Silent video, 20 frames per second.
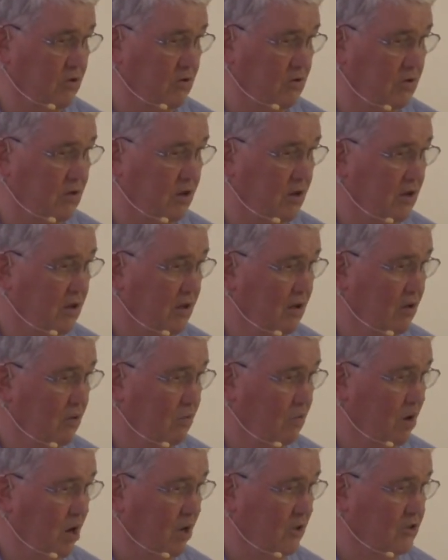You
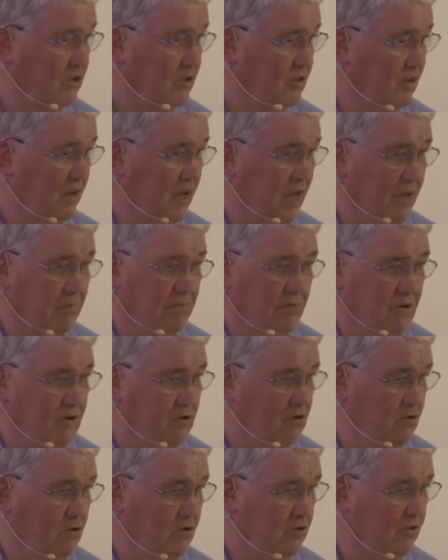watch the game
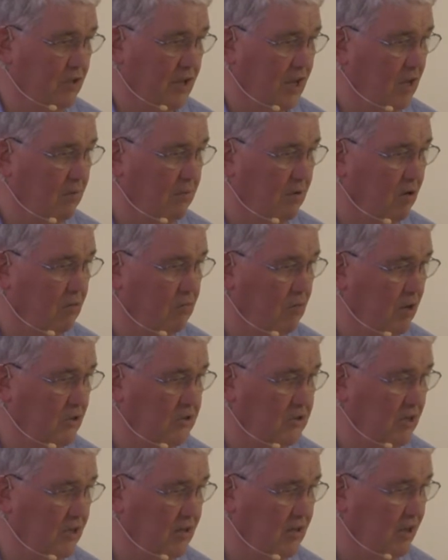and you don't think about
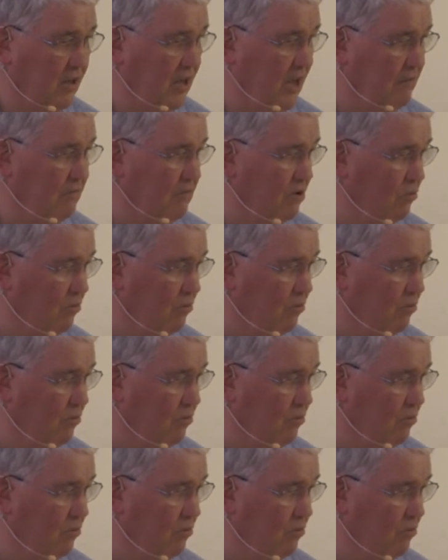watching the game.